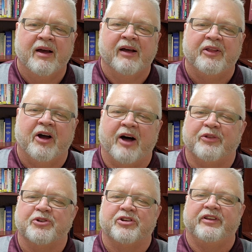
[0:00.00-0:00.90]
The
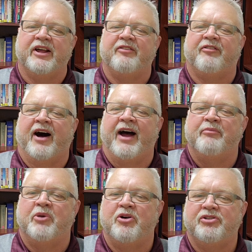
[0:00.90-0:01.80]
authors identify
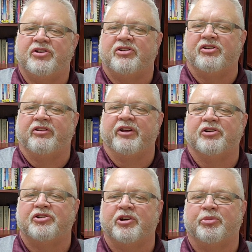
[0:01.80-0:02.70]
Moses'
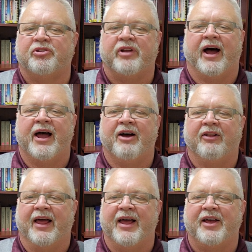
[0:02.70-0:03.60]
leadership
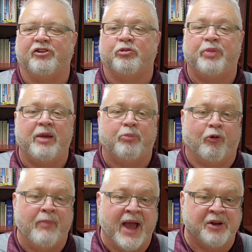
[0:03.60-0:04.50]
style as people
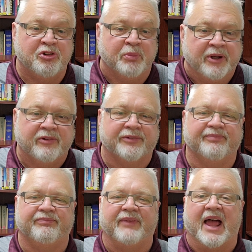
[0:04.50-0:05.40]
management,
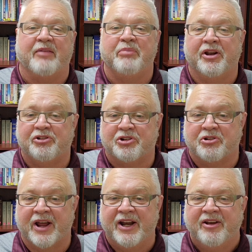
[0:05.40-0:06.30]

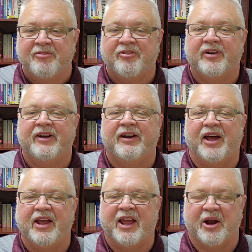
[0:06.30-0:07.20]
administrative,
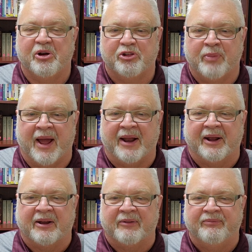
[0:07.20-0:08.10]
and
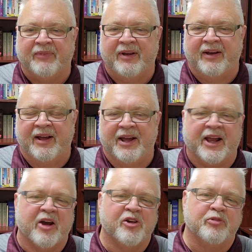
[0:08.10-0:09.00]
charismatic.
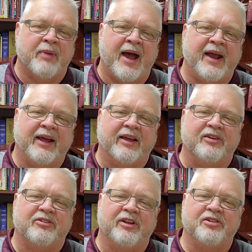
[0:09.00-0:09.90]
Charismatic
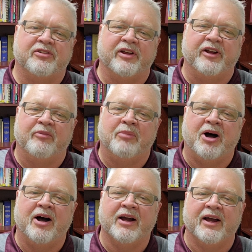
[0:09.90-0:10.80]
is listed
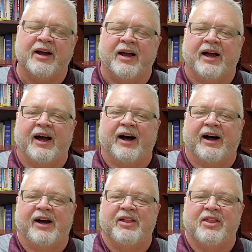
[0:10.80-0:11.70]
among
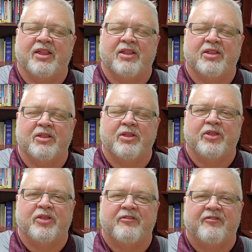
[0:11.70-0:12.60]

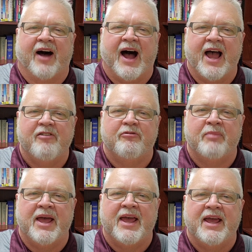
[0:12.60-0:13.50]
the five
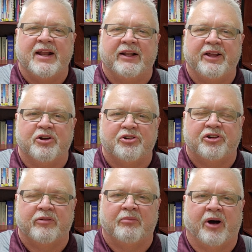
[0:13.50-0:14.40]
main
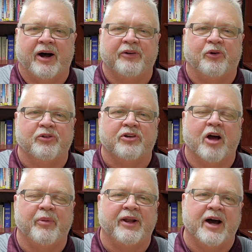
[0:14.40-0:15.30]
leadership models
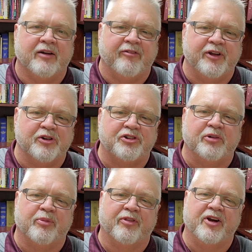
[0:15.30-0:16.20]
coming out of
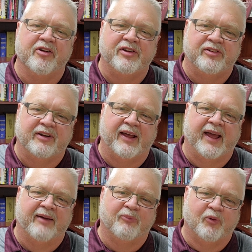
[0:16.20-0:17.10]
leadership theory
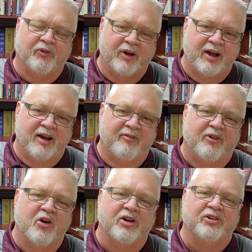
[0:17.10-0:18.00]
today, and we'll
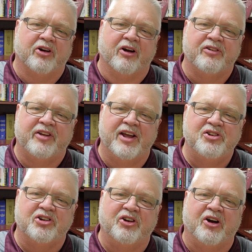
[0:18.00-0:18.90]
focus our
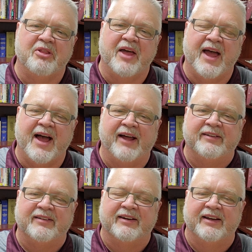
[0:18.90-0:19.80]
attention on
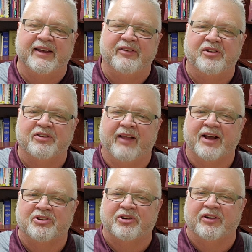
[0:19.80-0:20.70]
that in this
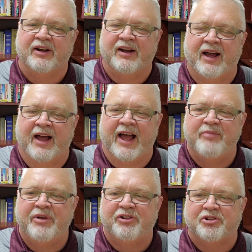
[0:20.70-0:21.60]
lecture.
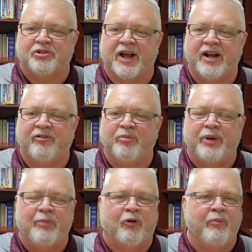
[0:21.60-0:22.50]
Administrative and
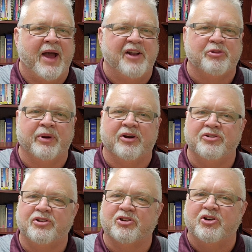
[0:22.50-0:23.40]
people management are
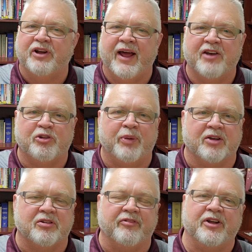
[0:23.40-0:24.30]
just good
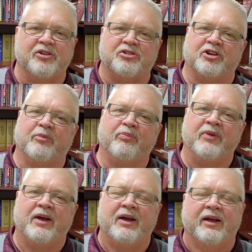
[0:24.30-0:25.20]
aspects of leadership
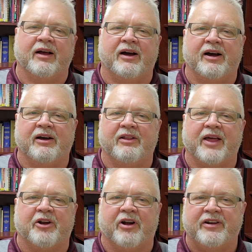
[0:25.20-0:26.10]

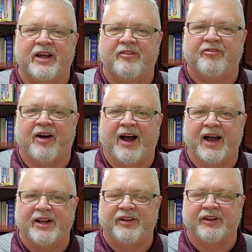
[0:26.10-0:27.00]
that are
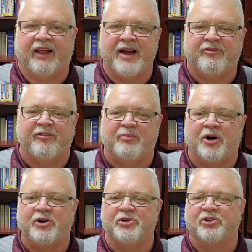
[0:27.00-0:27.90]
identified in the life of
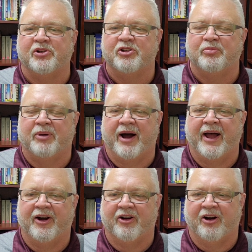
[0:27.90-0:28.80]
Moses
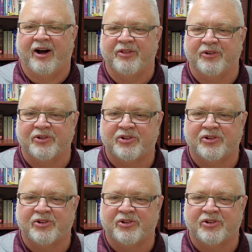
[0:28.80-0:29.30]
by our authors.